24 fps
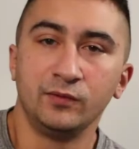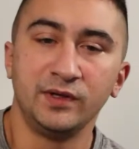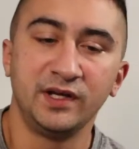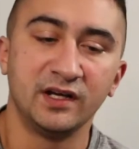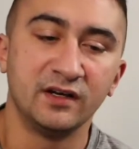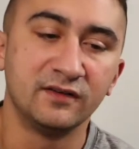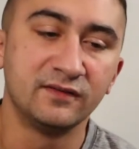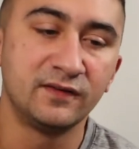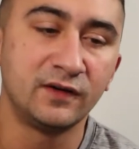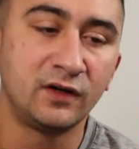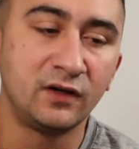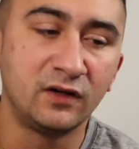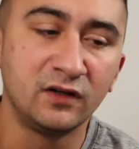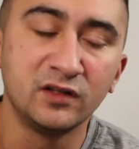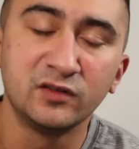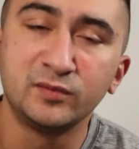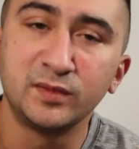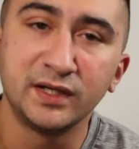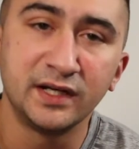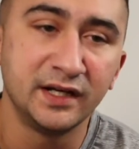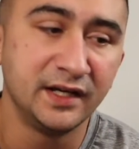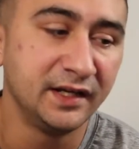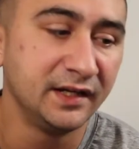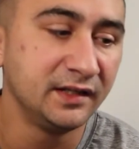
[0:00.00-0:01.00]
We have all
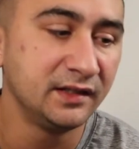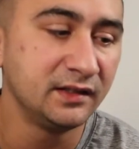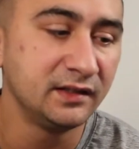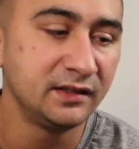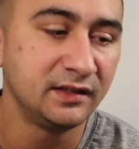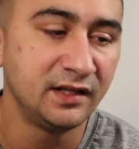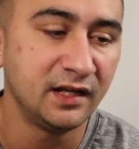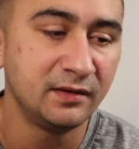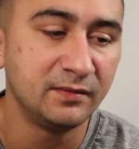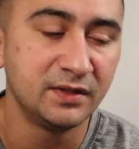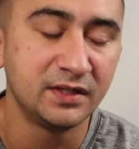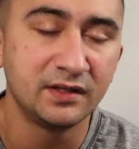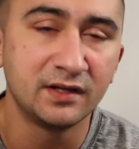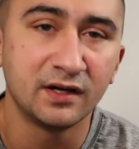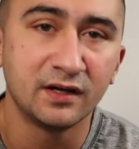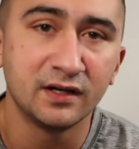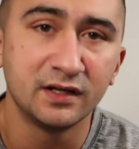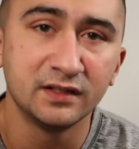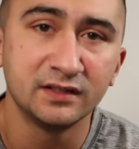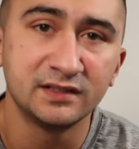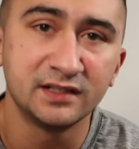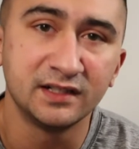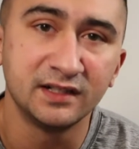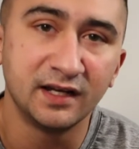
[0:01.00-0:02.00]
my debit
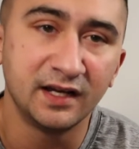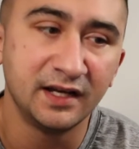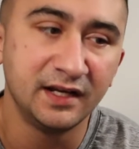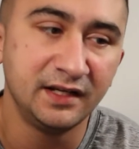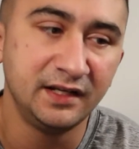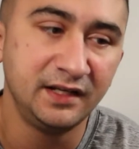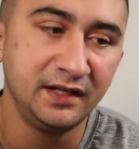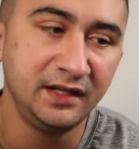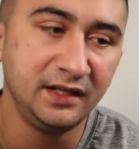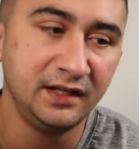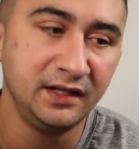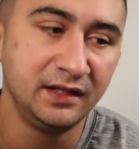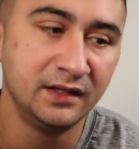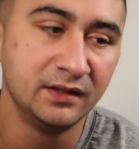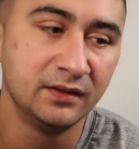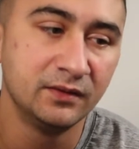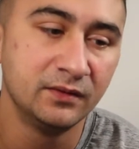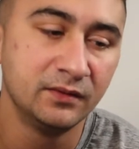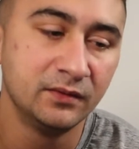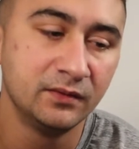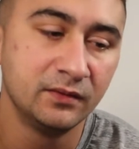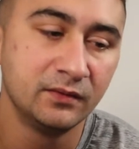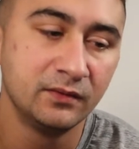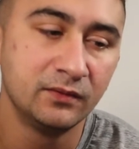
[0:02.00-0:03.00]
cards and ID
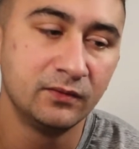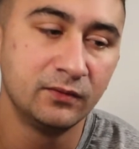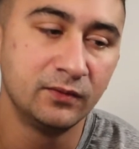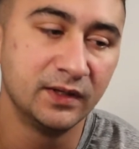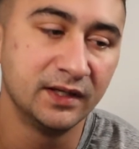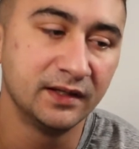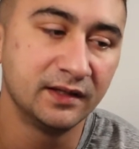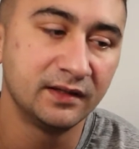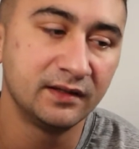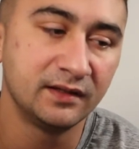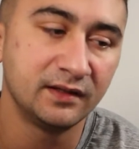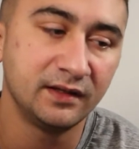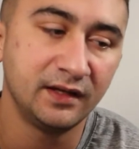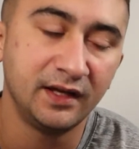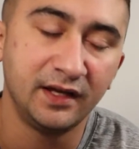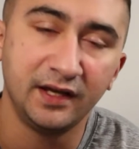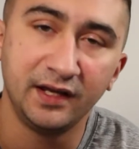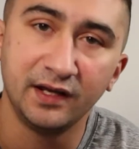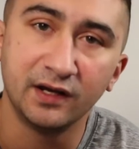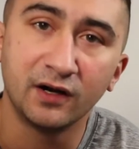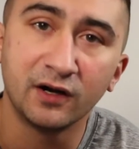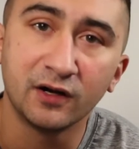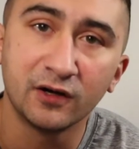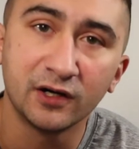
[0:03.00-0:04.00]
with
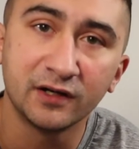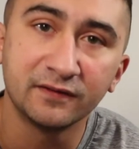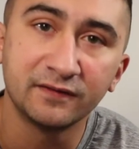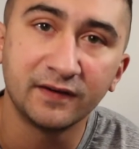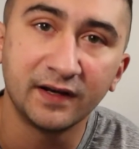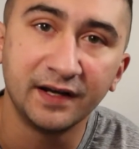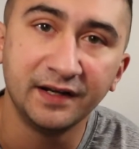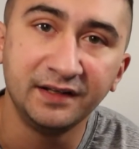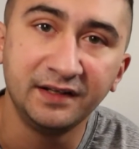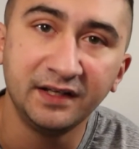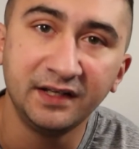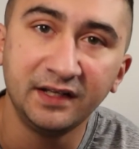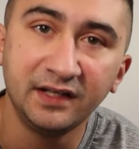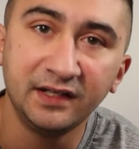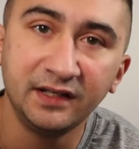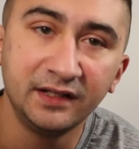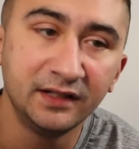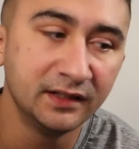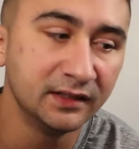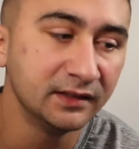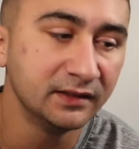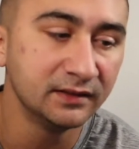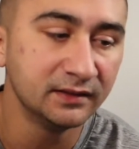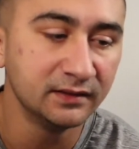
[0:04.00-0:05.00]
a RFID
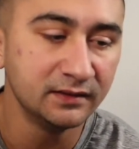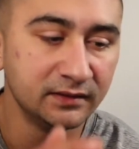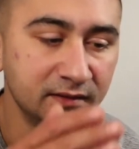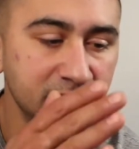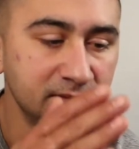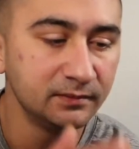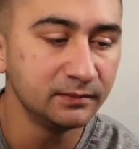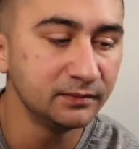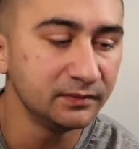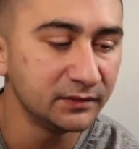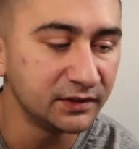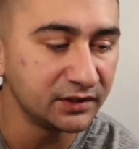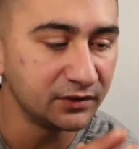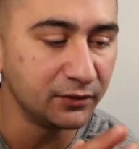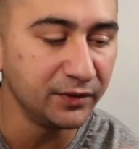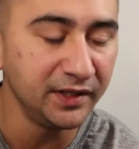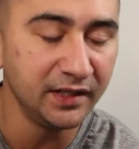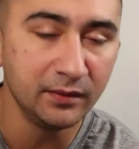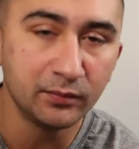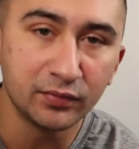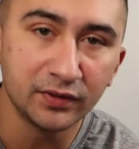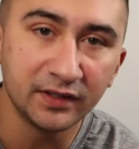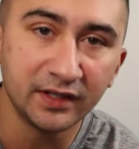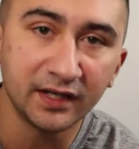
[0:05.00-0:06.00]

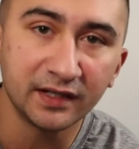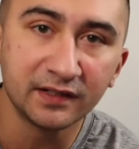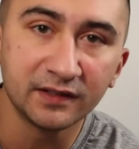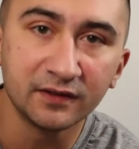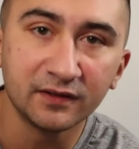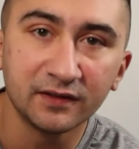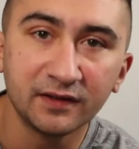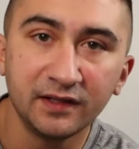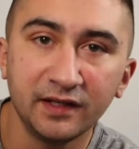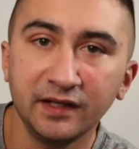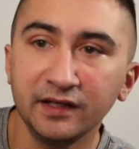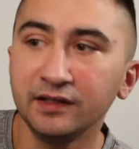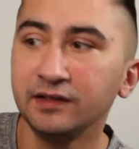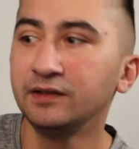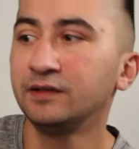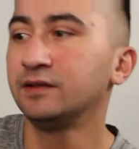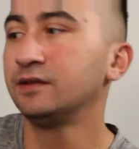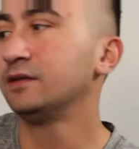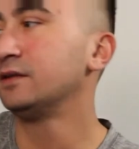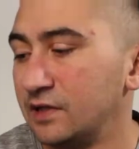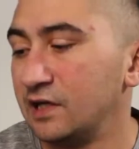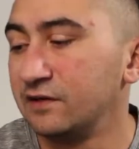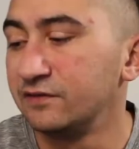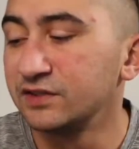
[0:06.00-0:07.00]
screen protector thing.
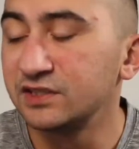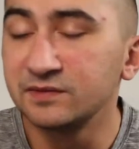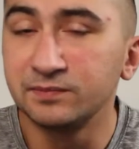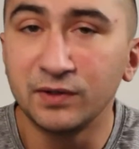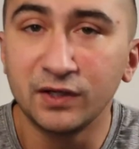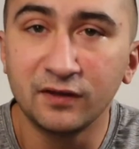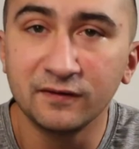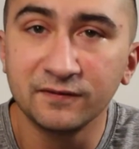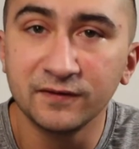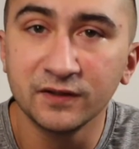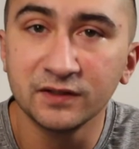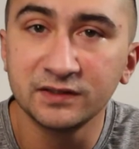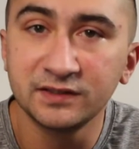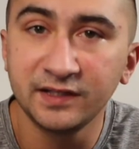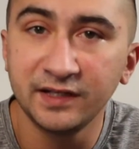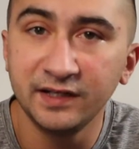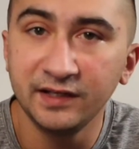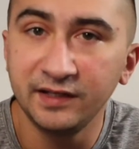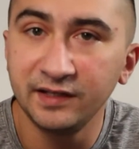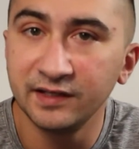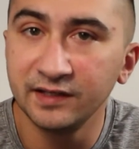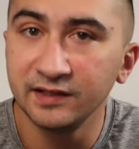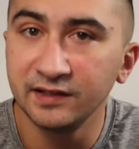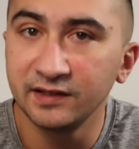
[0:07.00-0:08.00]
I have a small first
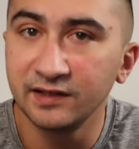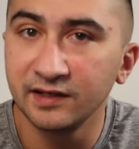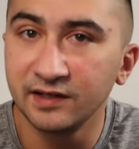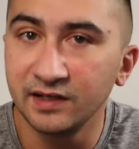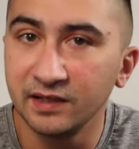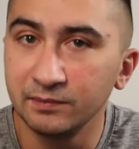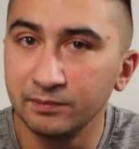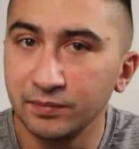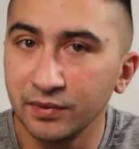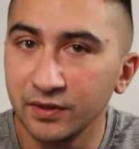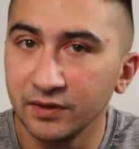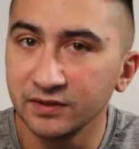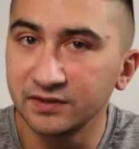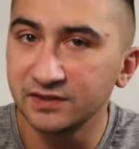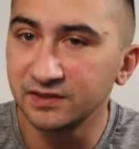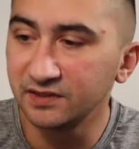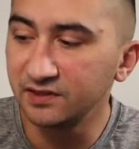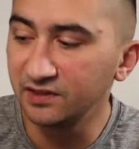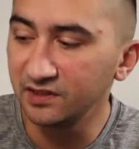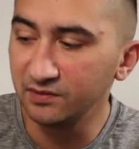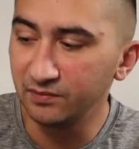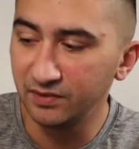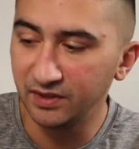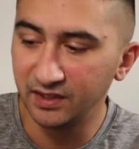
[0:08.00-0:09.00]
aid kit that I
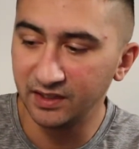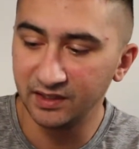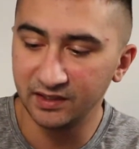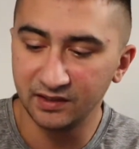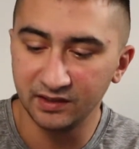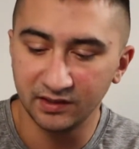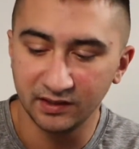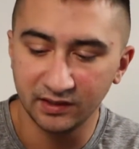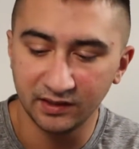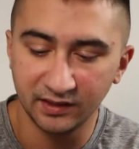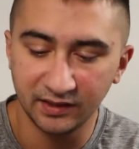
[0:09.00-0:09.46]
personally made.